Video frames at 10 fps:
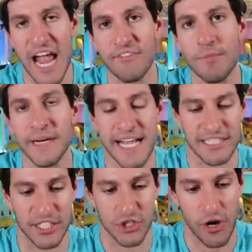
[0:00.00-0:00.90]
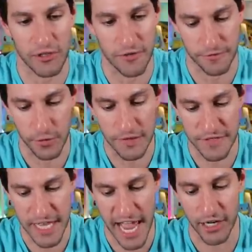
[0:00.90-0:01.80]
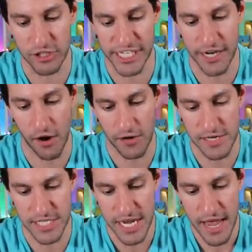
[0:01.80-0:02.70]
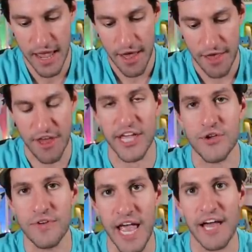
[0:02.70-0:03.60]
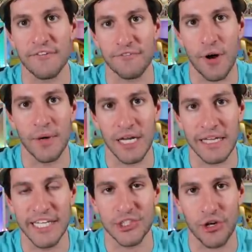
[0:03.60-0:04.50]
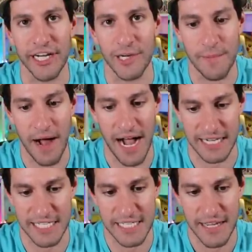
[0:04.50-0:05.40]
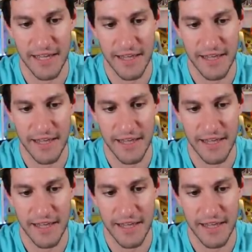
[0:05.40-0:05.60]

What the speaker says: Everybody has a truckload full of the energy cards that you get from an elite trainer box.